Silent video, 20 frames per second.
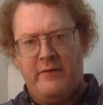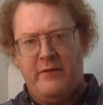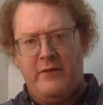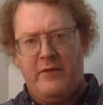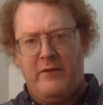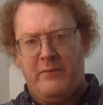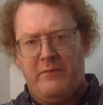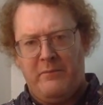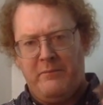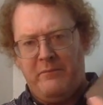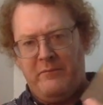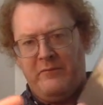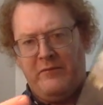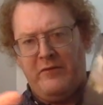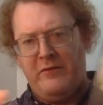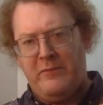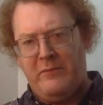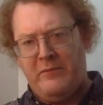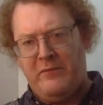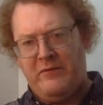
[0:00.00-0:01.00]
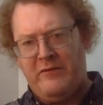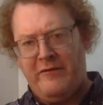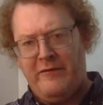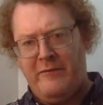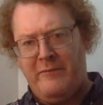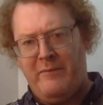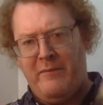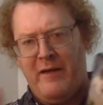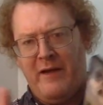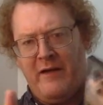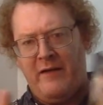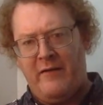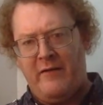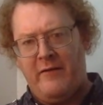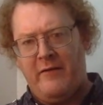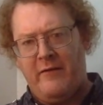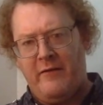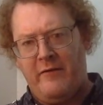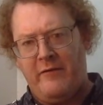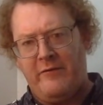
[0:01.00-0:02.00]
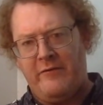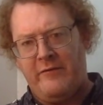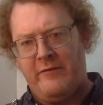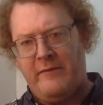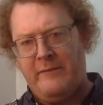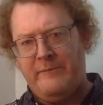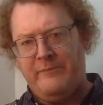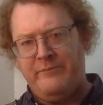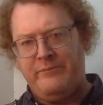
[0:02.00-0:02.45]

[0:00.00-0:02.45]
You know, tube monitors.